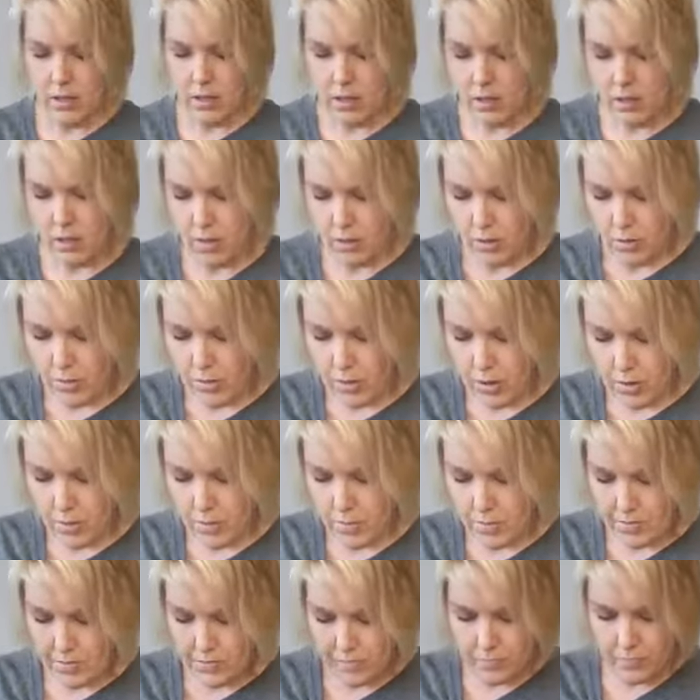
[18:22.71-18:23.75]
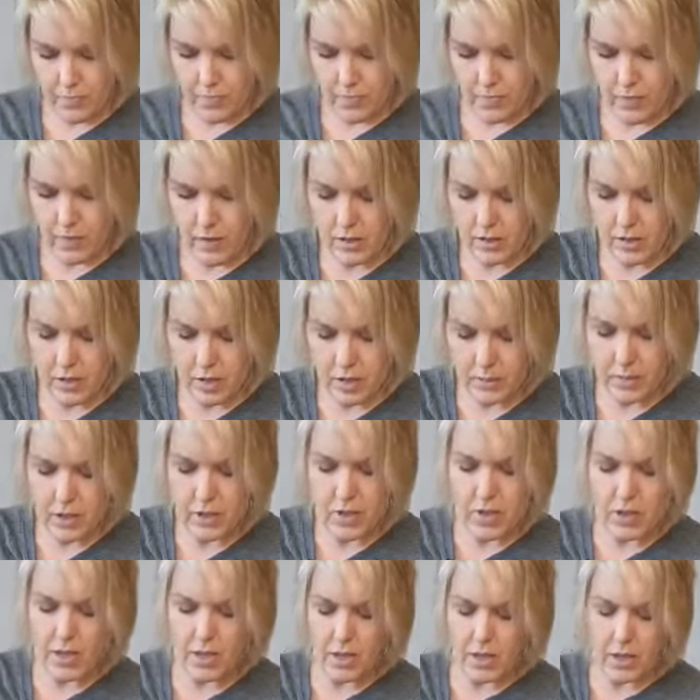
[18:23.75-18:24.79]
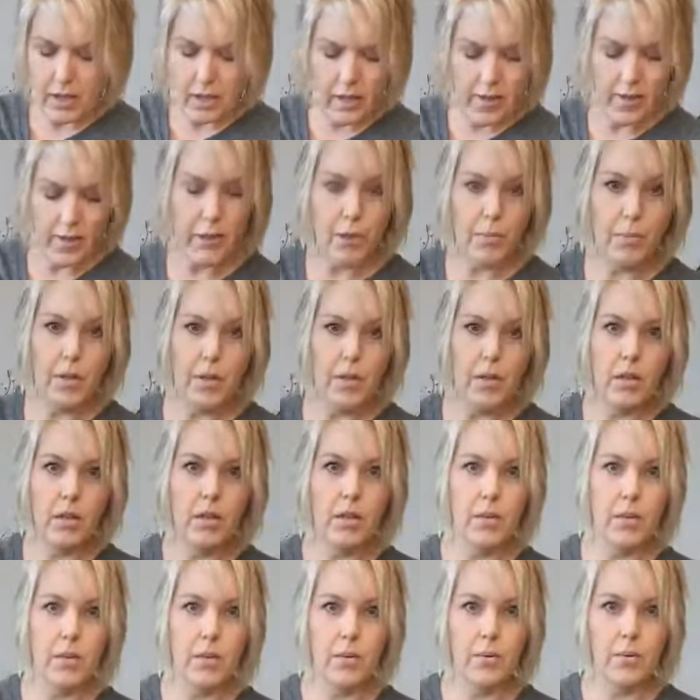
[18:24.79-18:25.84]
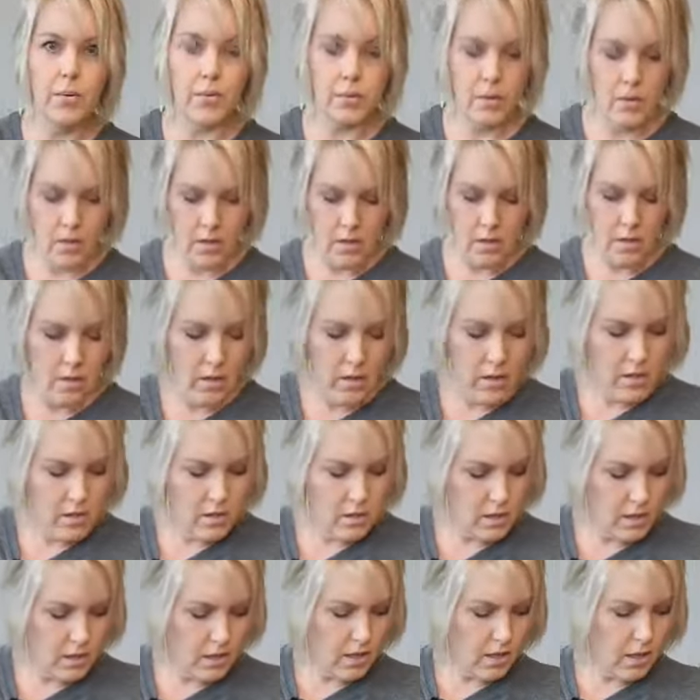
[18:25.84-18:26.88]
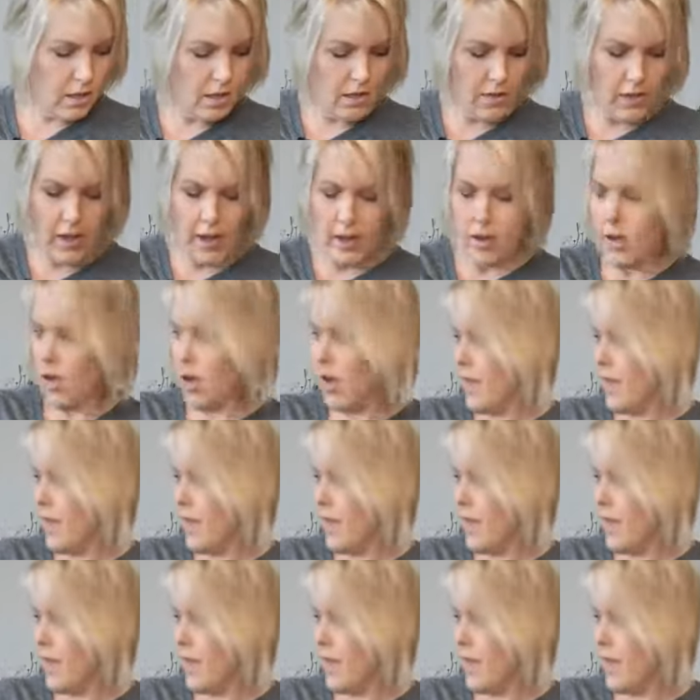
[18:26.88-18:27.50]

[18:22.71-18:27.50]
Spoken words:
Nope, nope. So I'm going to just lay a little bit of glue, secure that on